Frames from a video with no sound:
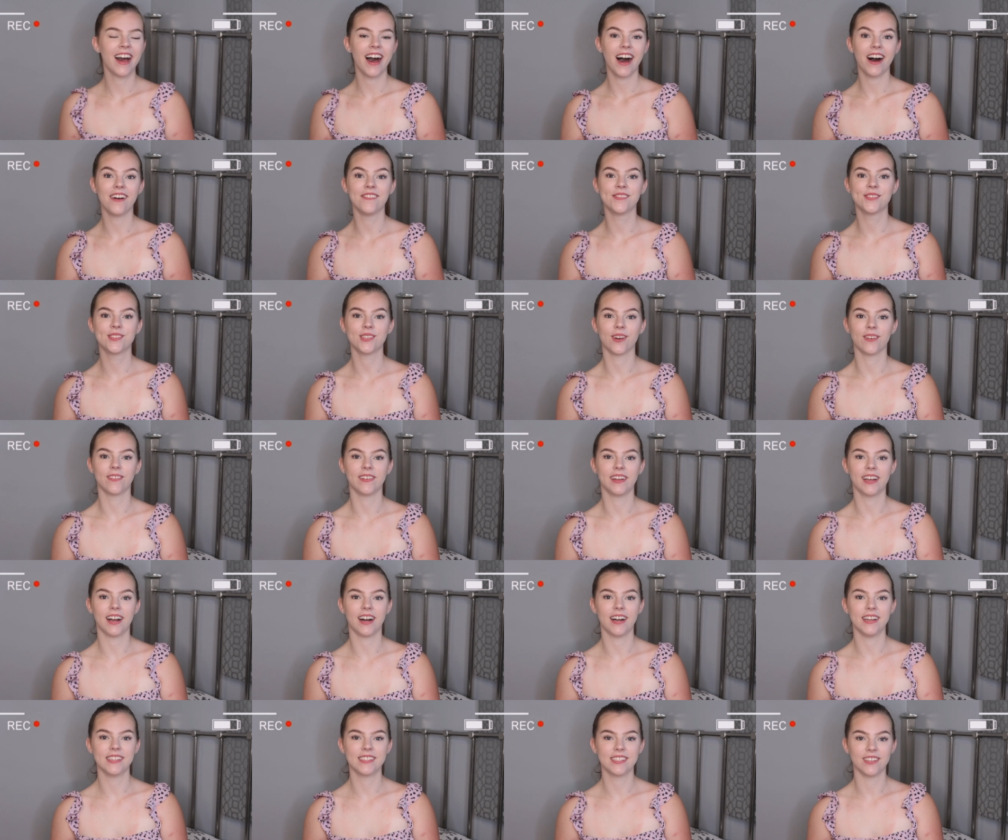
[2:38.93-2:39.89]
I'm sorry
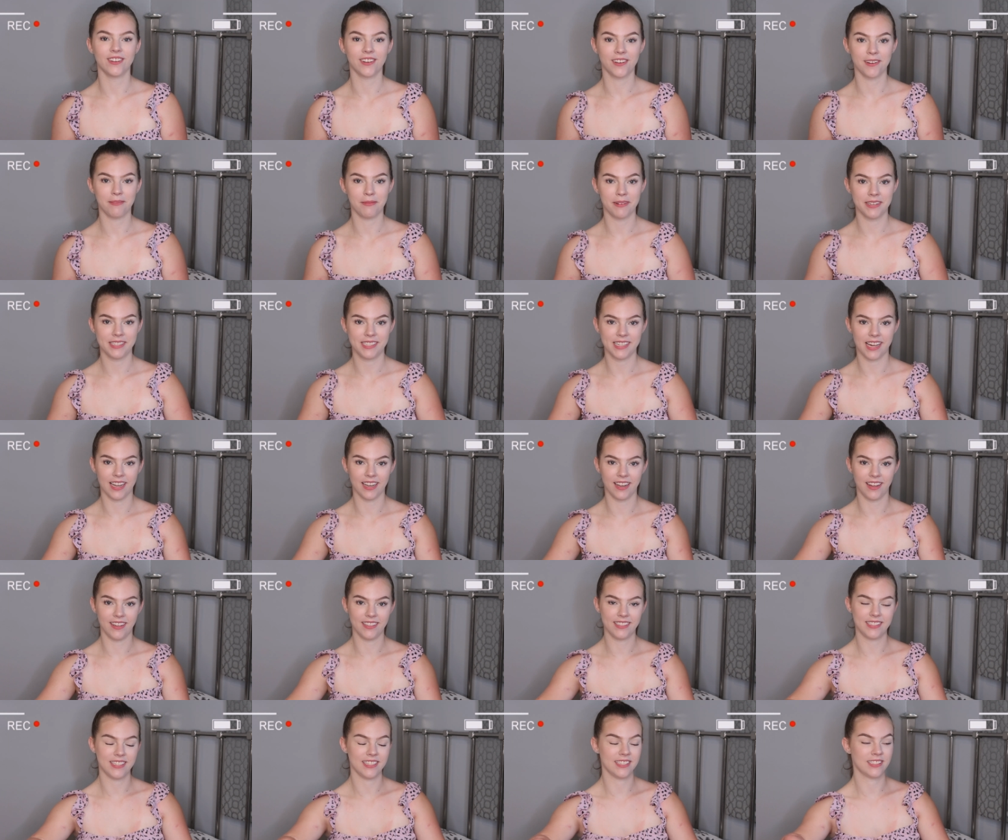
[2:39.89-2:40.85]
guys, look at my tan
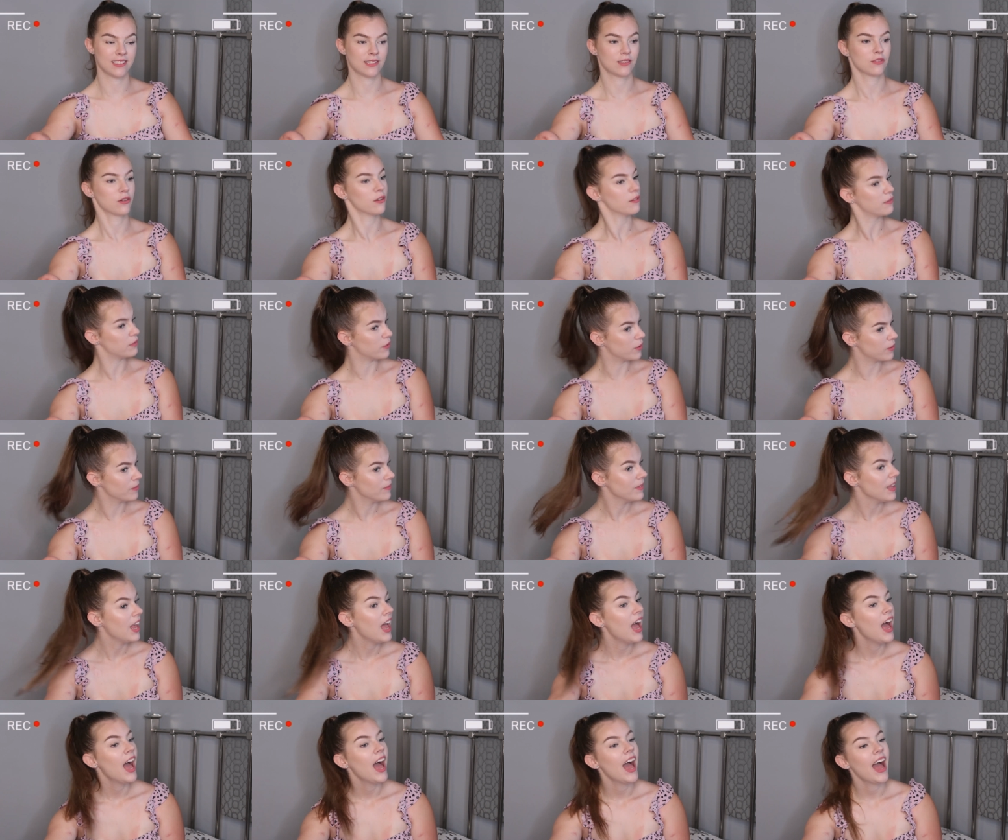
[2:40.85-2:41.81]
lines, this is awful.
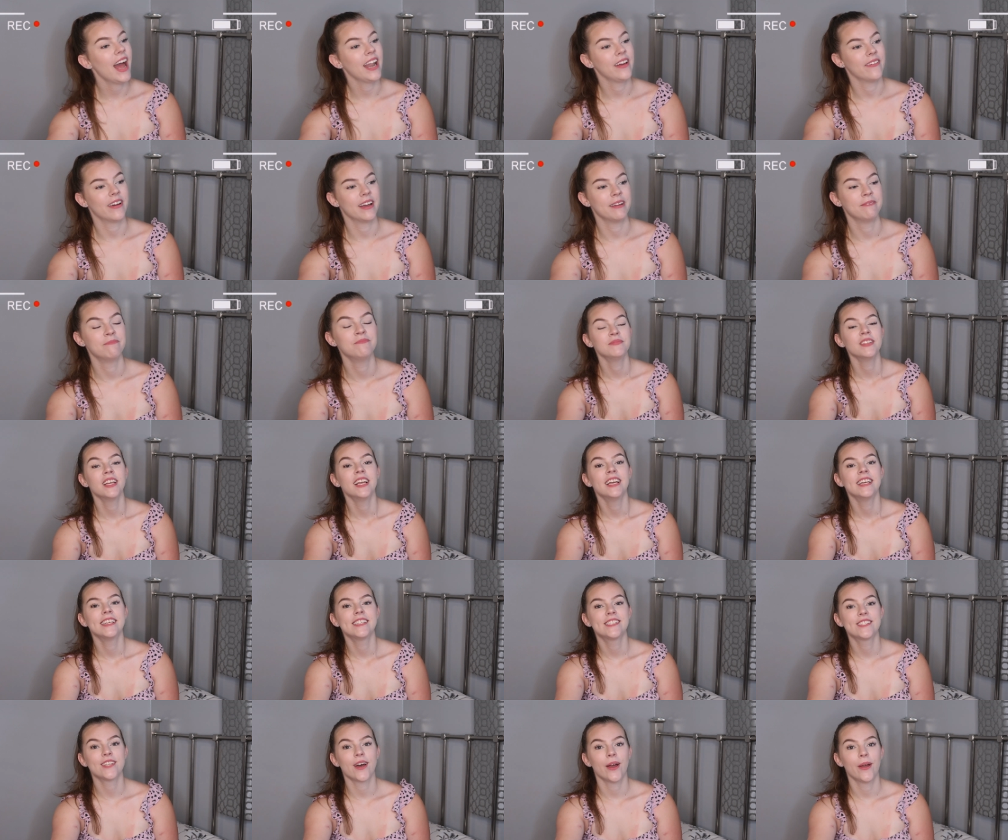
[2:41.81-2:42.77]
Anyway,
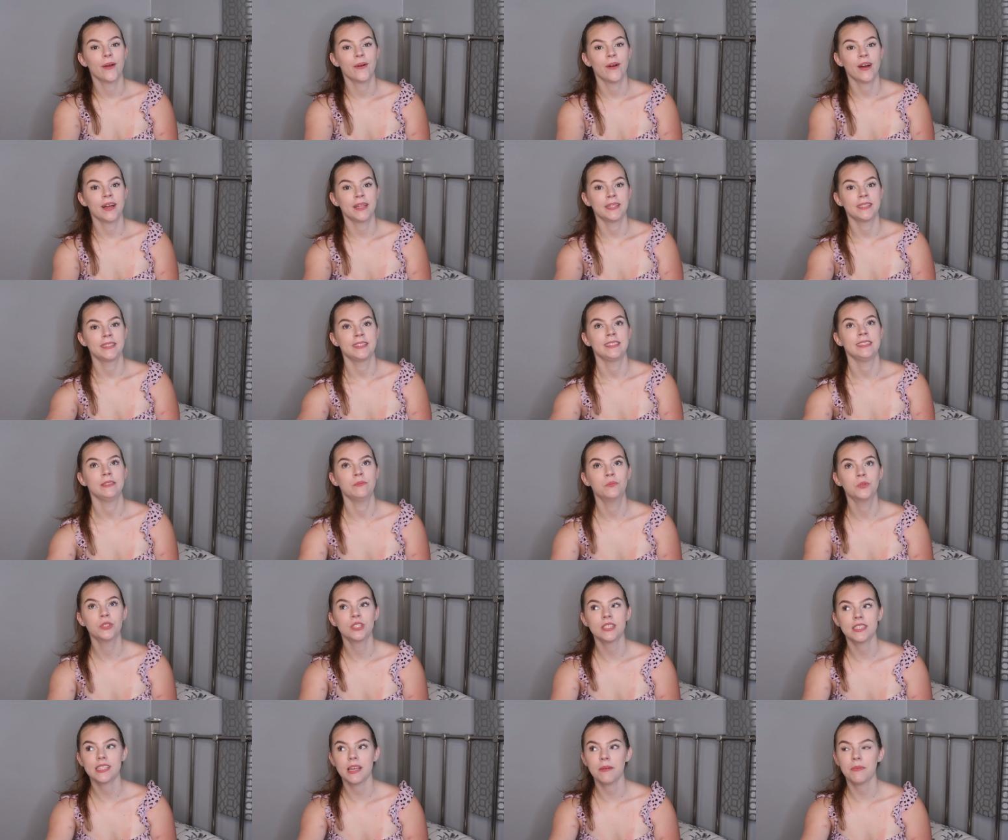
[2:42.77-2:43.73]
so
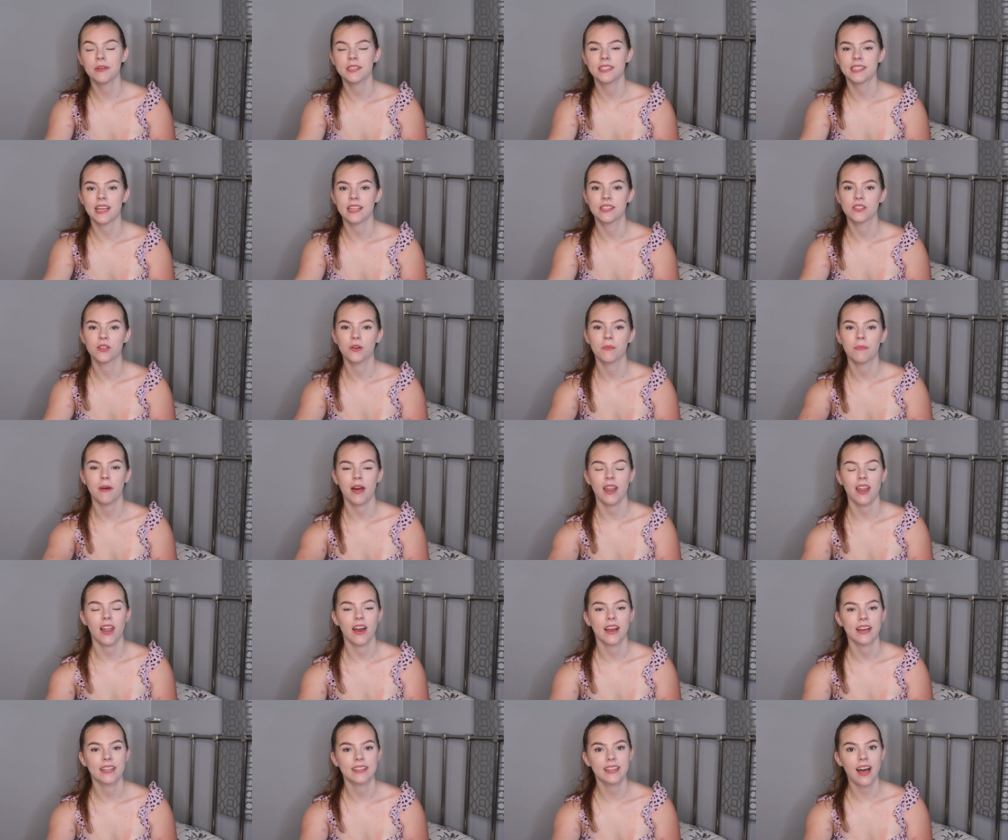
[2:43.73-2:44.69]
once they were set up
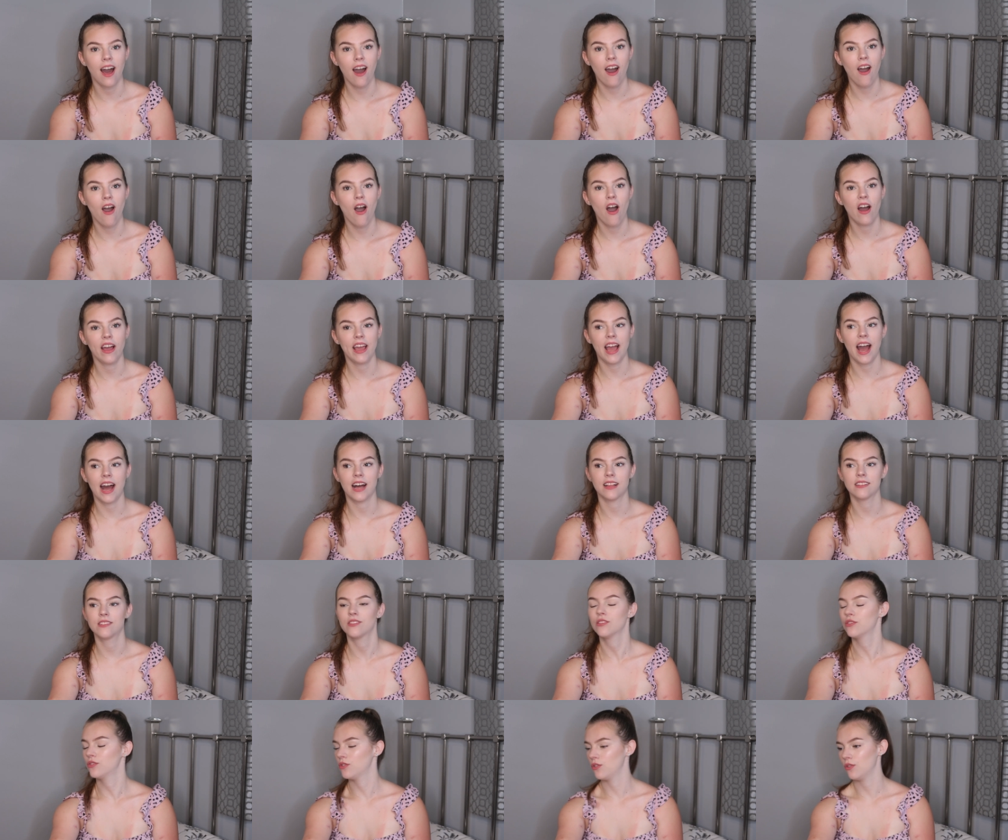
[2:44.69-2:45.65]
like that, I
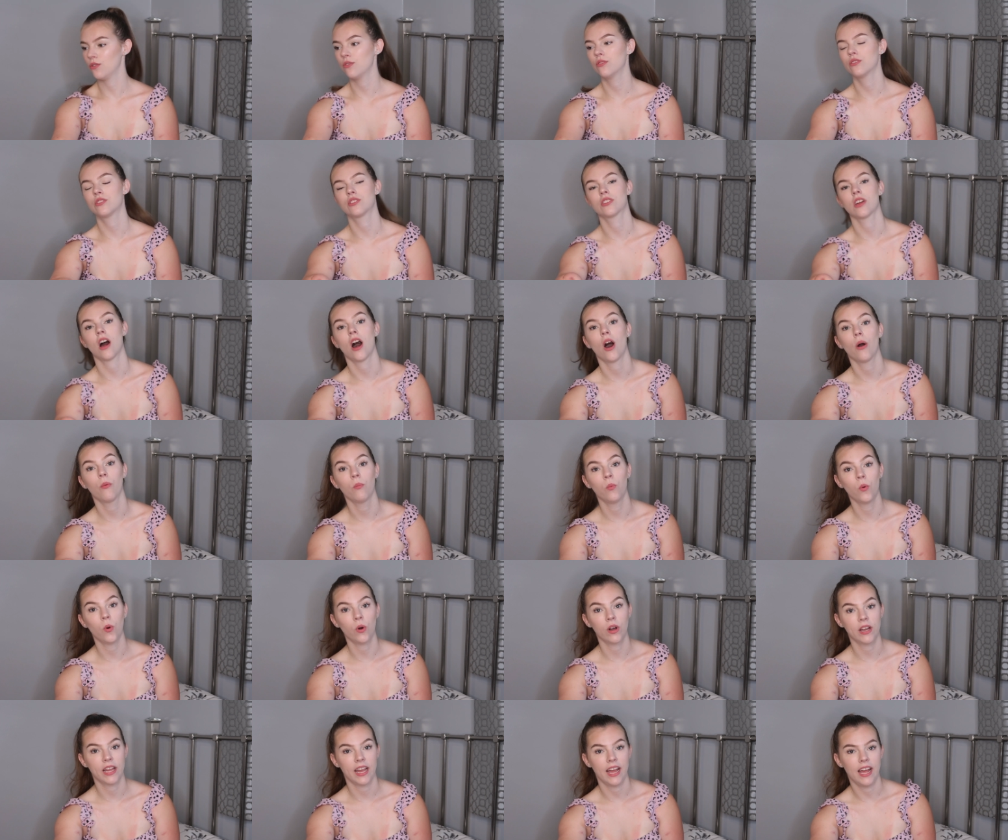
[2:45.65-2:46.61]
had to start
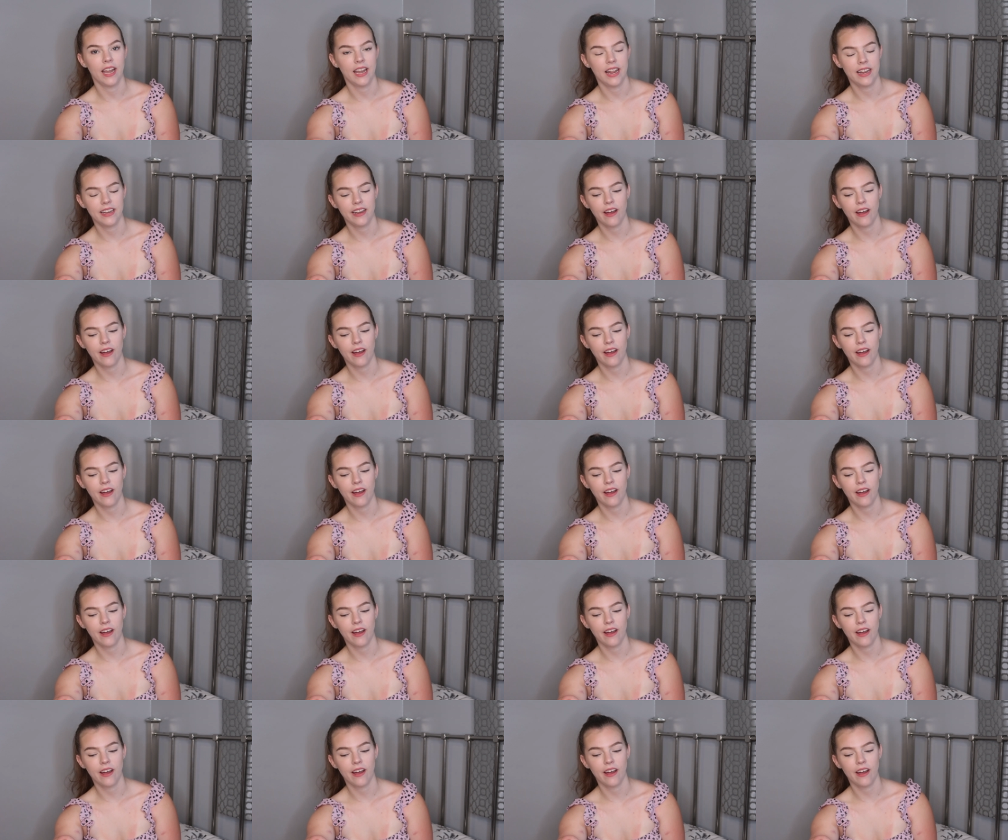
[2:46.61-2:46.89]
walking.